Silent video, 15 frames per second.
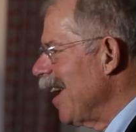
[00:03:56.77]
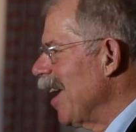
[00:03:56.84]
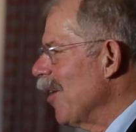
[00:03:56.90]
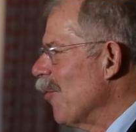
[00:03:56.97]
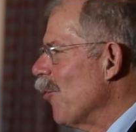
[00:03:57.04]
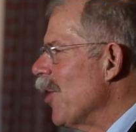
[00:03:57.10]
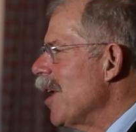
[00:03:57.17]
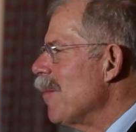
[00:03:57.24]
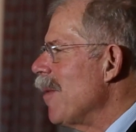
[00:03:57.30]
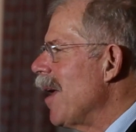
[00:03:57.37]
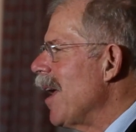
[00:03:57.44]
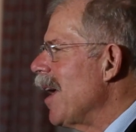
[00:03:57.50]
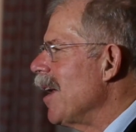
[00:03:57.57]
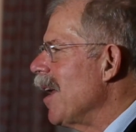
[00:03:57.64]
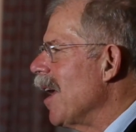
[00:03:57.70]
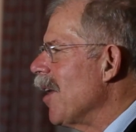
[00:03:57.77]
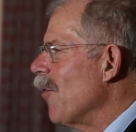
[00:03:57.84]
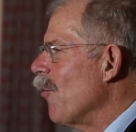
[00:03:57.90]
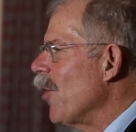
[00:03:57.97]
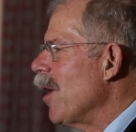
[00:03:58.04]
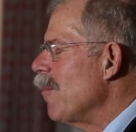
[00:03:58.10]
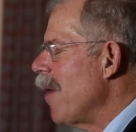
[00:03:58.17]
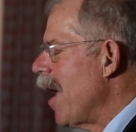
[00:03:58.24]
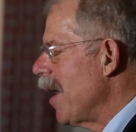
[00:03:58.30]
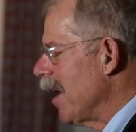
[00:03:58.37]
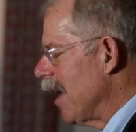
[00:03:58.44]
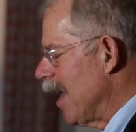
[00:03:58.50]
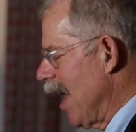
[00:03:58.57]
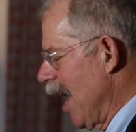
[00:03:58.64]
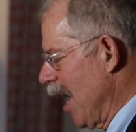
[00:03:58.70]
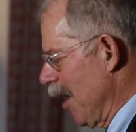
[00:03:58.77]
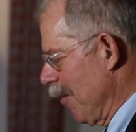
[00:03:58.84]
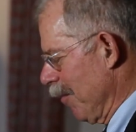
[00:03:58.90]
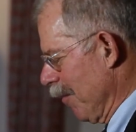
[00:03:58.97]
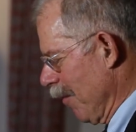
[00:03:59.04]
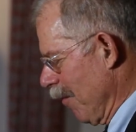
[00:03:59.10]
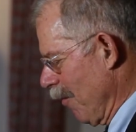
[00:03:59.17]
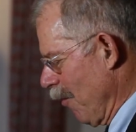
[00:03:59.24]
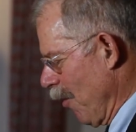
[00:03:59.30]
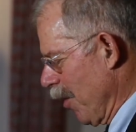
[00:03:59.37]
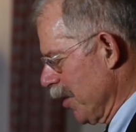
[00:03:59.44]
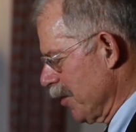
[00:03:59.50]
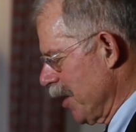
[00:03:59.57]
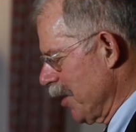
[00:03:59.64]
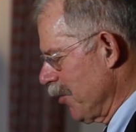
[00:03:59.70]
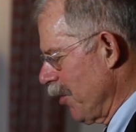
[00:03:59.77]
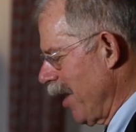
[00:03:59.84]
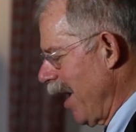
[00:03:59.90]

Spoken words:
and remade again for a century